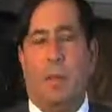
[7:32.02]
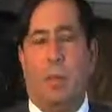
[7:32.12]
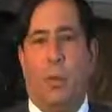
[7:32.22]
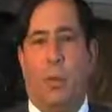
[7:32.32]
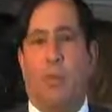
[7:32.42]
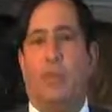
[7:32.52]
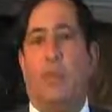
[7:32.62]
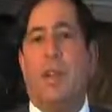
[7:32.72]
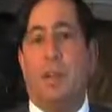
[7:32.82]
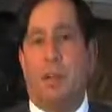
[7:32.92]
what is
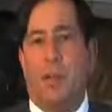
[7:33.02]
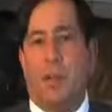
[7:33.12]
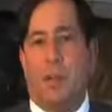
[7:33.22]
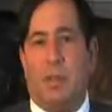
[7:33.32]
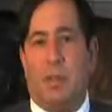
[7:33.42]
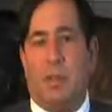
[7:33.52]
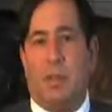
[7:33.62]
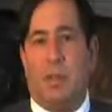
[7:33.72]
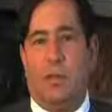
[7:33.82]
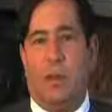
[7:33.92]
fair
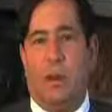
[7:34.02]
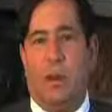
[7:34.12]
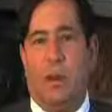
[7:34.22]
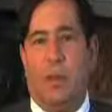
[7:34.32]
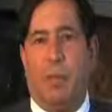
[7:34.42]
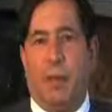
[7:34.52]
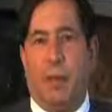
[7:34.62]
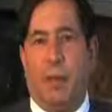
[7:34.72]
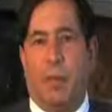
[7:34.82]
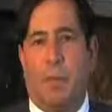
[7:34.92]
compensation for the harm
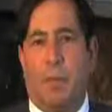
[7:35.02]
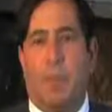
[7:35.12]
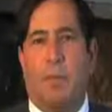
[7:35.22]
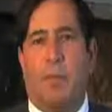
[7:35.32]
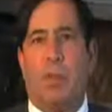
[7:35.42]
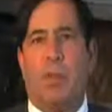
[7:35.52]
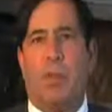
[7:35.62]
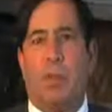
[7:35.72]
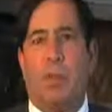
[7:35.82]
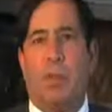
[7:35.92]
done.
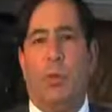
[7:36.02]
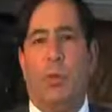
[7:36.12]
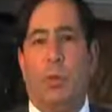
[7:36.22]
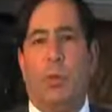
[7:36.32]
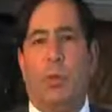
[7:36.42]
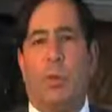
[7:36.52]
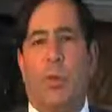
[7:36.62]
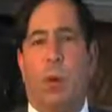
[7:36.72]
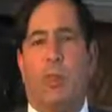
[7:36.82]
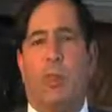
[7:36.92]
So
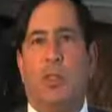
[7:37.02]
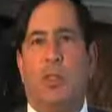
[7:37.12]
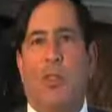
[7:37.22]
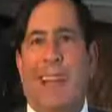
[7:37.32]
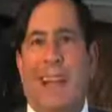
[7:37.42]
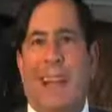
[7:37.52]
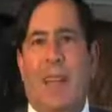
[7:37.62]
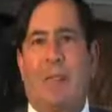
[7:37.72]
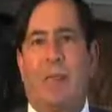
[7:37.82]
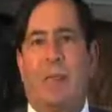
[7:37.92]
once you
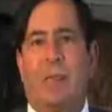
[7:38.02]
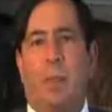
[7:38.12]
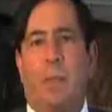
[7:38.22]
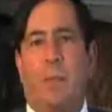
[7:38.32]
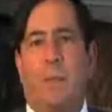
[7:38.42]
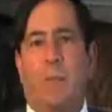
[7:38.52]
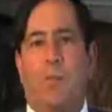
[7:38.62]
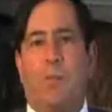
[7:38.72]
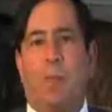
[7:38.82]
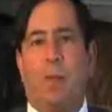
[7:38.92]
have
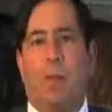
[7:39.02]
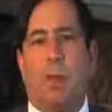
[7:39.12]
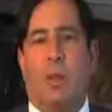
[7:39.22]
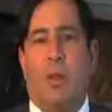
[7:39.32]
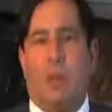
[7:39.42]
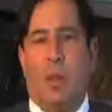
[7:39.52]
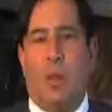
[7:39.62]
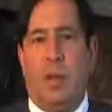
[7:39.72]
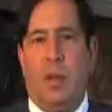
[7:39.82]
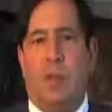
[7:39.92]
the
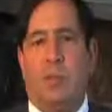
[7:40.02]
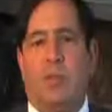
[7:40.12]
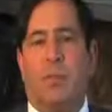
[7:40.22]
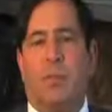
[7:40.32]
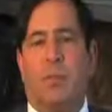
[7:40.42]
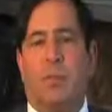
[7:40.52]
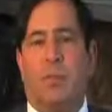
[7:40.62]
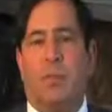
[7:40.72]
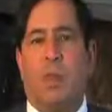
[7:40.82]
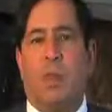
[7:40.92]
opinion
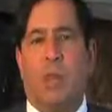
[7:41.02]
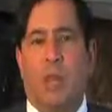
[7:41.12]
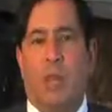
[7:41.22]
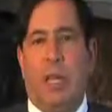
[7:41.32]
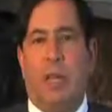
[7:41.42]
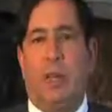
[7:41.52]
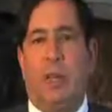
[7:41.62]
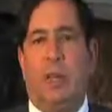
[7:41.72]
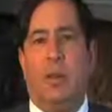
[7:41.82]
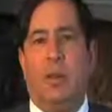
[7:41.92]

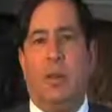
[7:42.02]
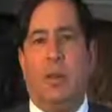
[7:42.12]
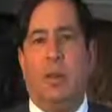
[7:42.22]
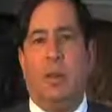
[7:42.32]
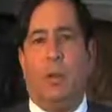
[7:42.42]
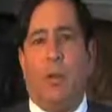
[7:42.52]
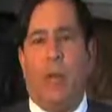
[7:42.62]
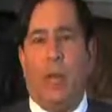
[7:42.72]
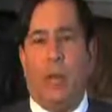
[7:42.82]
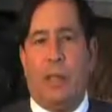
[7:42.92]
linking the
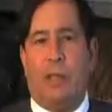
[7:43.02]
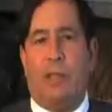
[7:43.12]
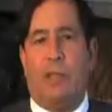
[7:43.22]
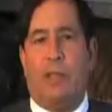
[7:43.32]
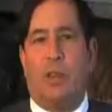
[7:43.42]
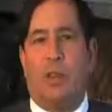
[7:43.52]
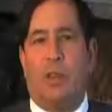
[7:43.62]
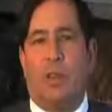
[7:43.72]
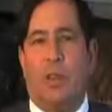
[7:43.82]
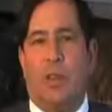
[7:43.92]
negligence of the
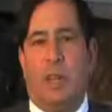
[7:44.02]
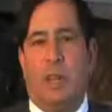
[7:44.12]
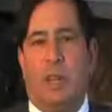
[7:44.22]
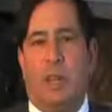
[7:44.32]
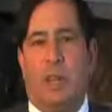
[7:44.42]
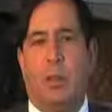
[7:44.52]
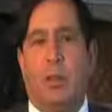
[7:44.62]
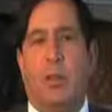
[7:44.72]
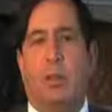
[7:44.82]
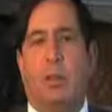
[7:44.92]
professional
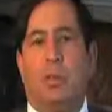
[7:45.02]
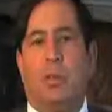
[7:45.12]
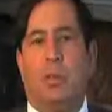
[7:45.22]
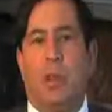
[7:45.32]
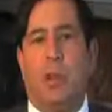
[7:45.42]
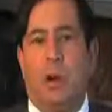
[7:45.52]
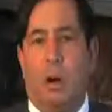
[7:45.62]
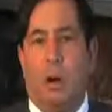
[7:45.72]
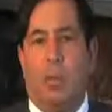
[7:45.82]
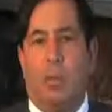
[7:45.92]
to the
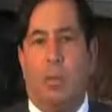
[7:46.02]
harm,